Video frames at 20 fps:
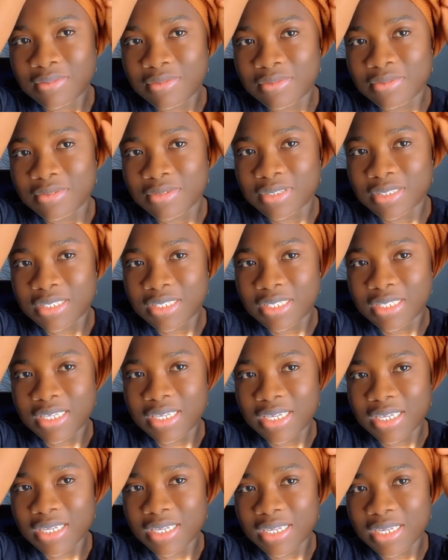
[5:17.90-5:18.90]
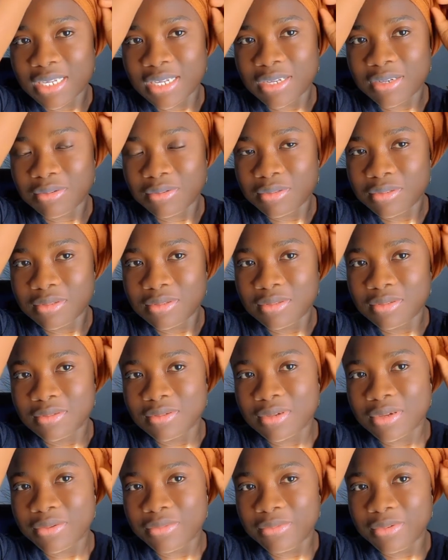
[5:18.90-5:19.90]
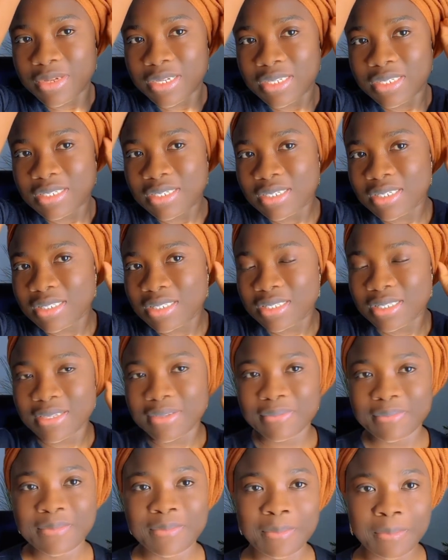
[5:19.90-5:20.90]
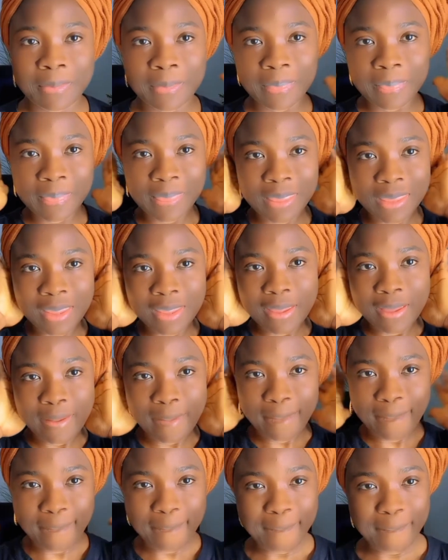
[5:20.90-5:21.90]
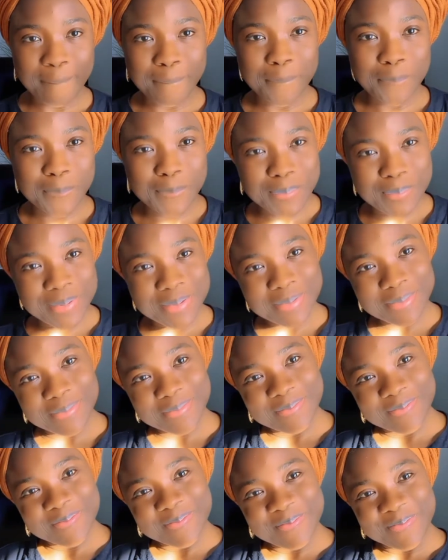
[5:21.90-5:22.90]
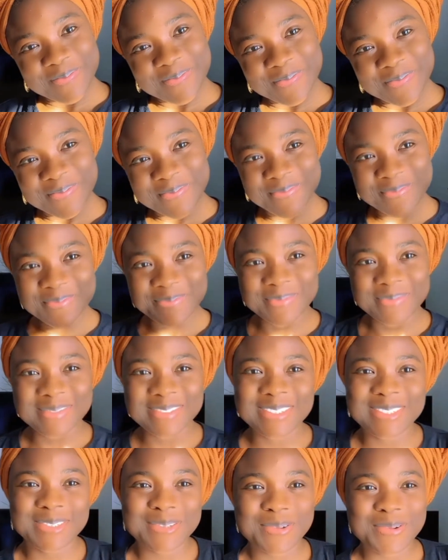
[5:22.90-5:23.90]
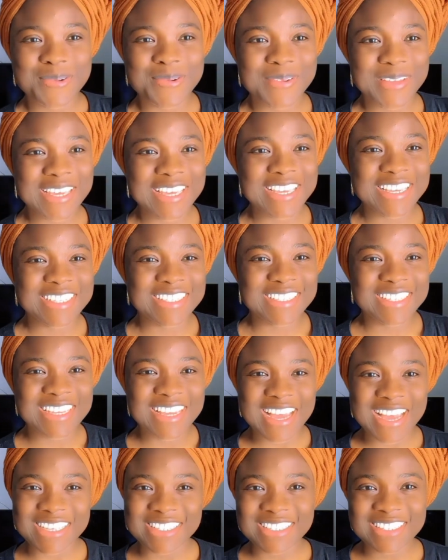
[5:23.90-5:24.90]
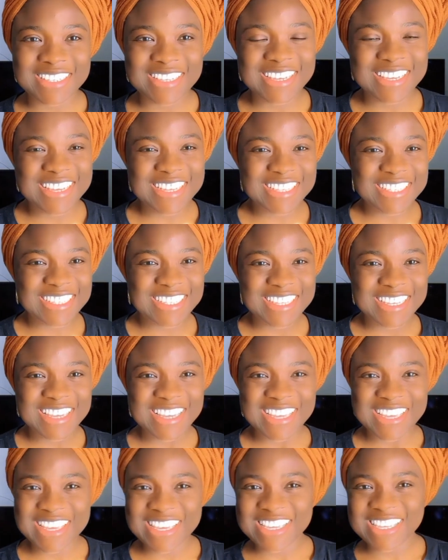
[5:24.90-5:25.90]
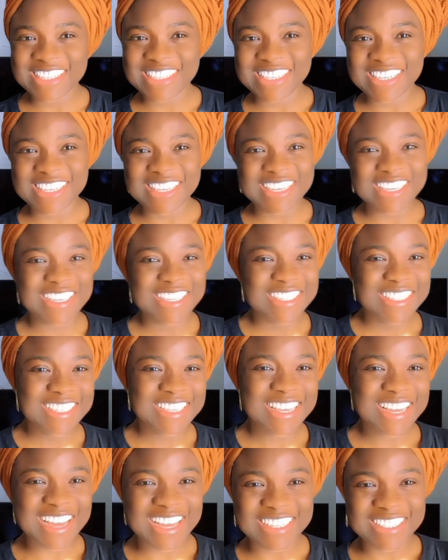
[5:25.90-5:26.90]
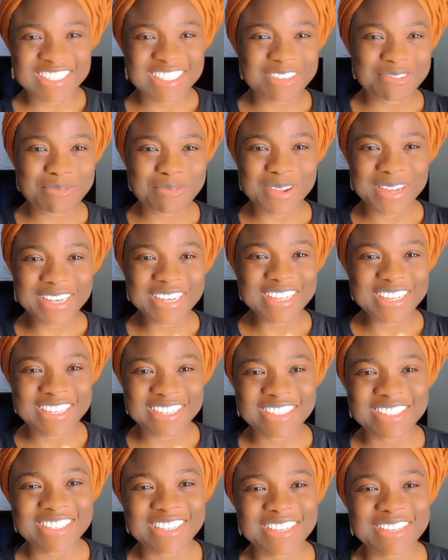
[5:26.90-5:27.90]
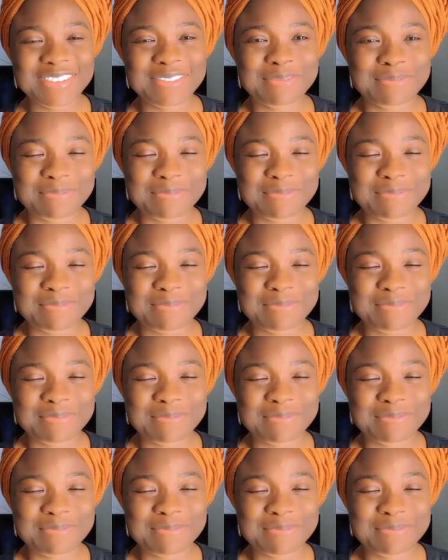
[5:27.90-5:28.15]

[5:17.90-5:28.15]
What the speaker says: front here, I can also arrange it. And boom, so easy, as easy as the word easy.